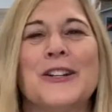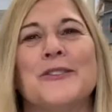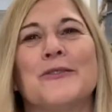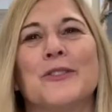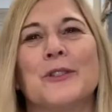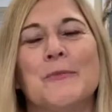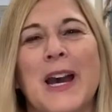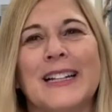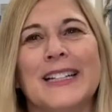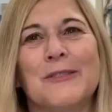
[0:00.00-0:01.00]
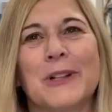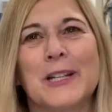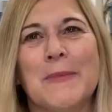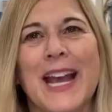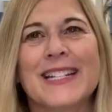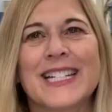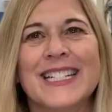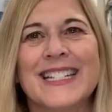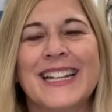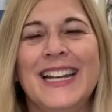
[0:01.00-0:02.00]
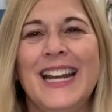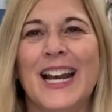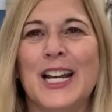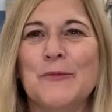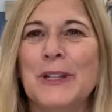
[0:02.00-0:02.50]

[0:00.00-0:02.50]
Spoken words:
of Remodeling Reimagined. I'm